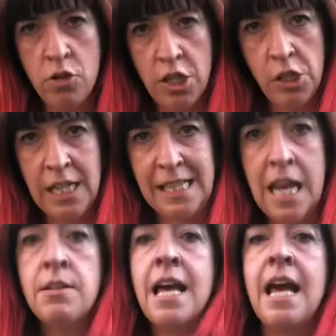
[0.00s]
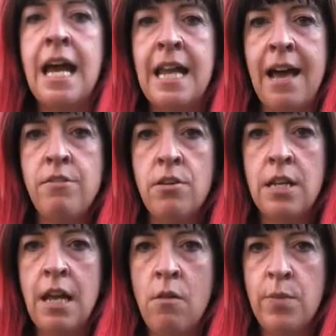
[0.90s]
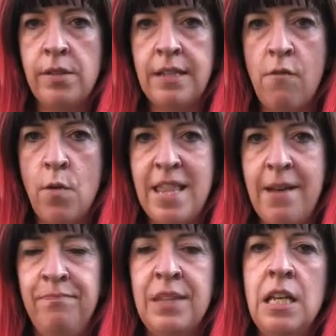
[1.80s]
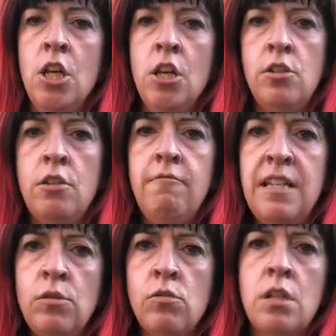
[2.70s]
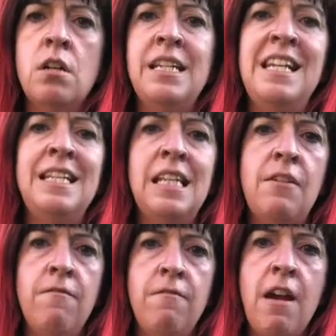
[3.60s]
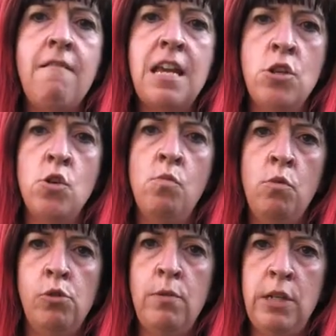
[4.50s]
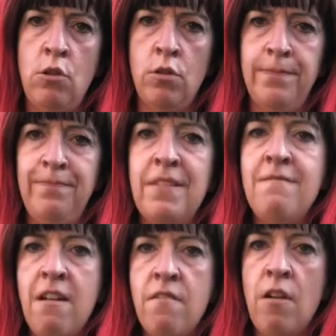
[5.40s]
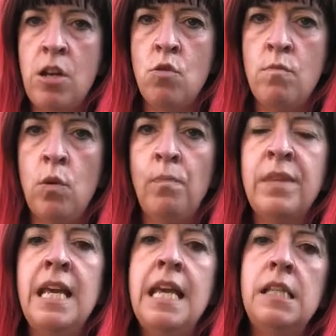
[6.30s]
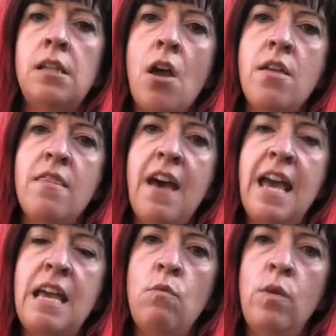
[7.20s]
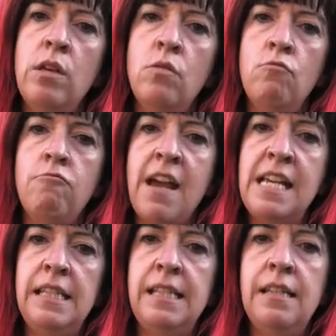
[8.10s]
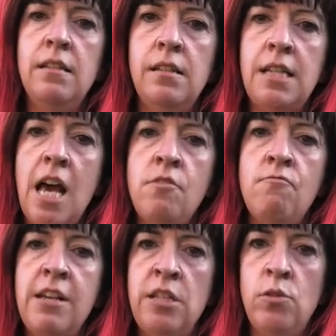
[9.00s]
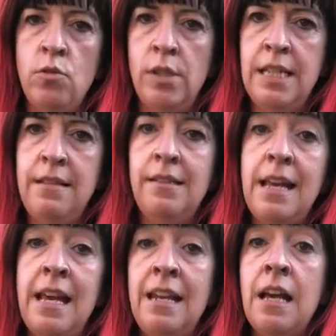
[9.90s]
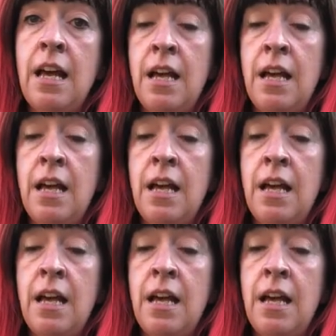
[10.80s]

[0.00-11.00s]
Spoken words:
dog does it, and how you can help yourself with it. So resource guarding is very normal to a dog, very, very normal. So they will rate certain resources in